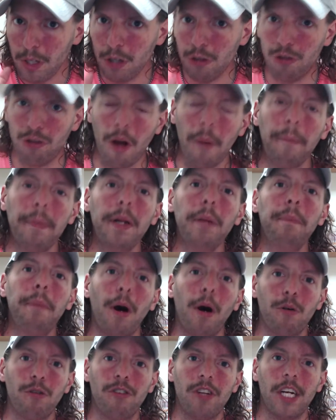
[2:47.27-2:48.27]
Somebody
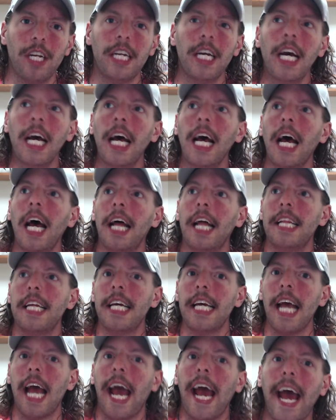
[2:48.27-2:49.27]
posted
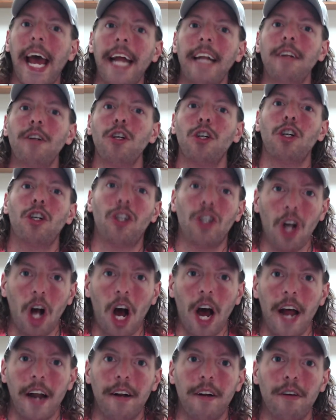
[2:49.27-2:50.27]
the end
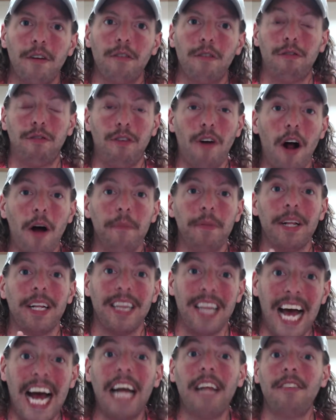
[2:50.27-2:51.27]
shot from the
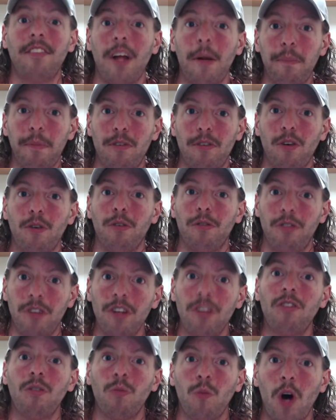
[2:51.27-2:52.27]
last episode of
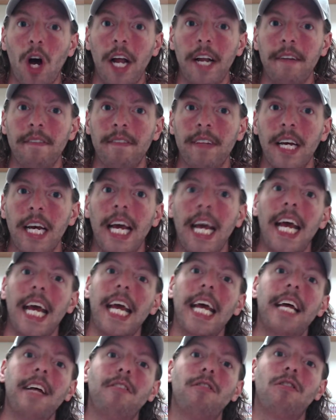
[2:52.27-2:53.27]
season one
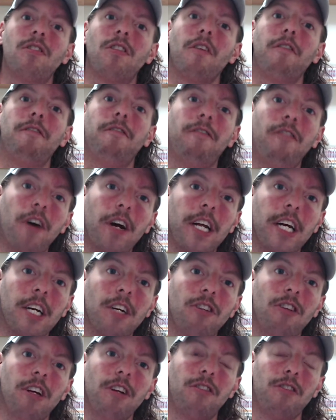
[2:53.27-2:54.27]
is the
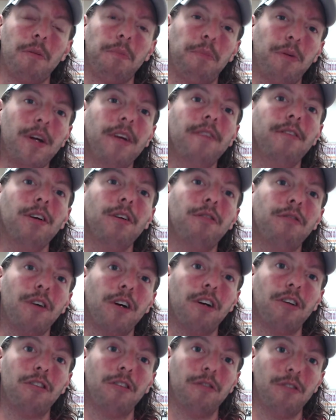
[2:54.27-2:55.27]
footage, is the preview
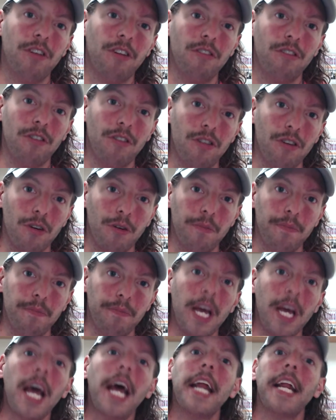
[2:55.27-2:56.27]
footage of season two.
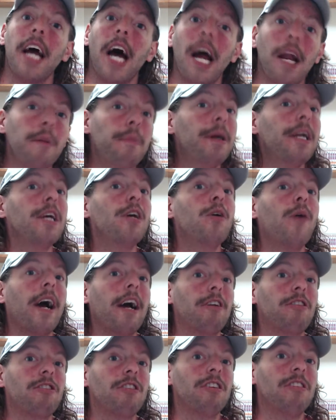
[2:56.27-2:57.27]
Now, anybody who
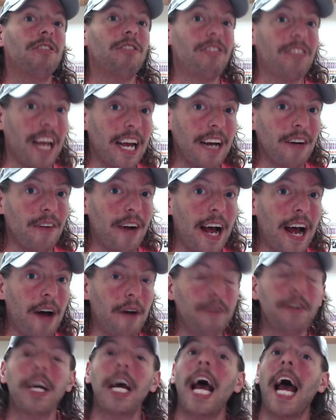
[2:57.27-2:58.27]
actually stayed
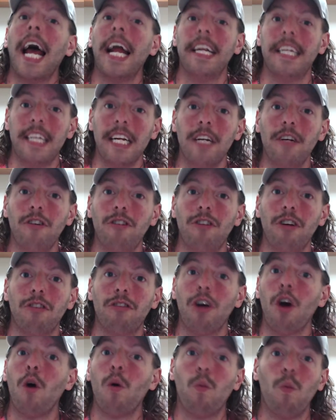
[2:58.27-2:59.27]
around and didn't
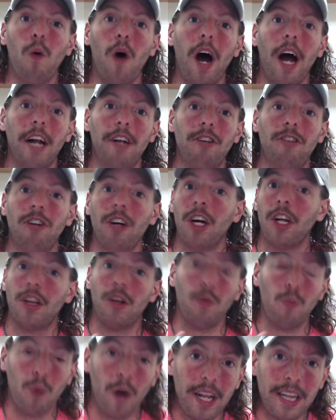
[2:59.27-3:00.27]
just watch the
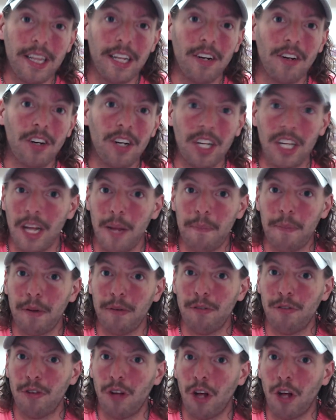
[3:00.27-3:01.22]
one little clip of